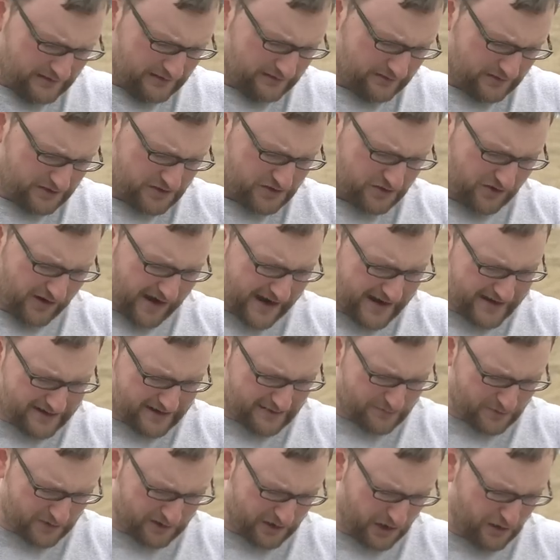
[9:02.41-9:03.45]
Let's try it.
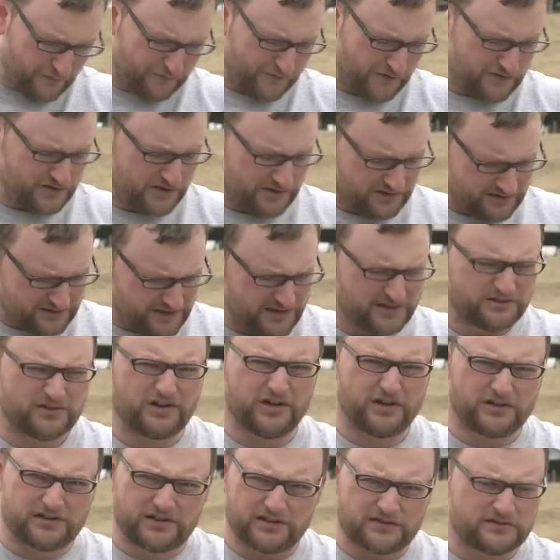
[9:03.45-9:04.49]
I'm gonna go for just a
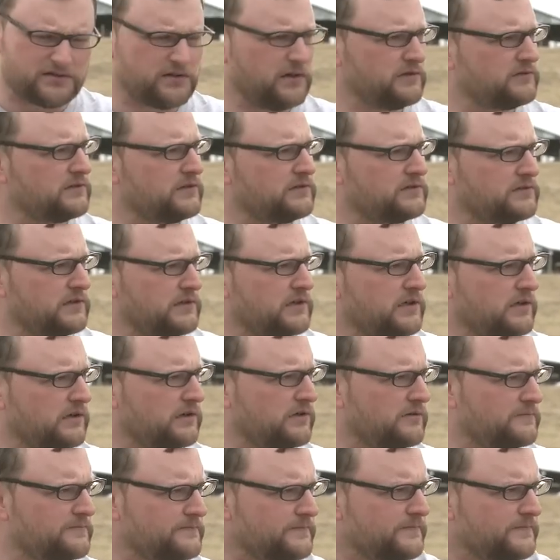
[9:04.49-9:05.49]
good consistency here.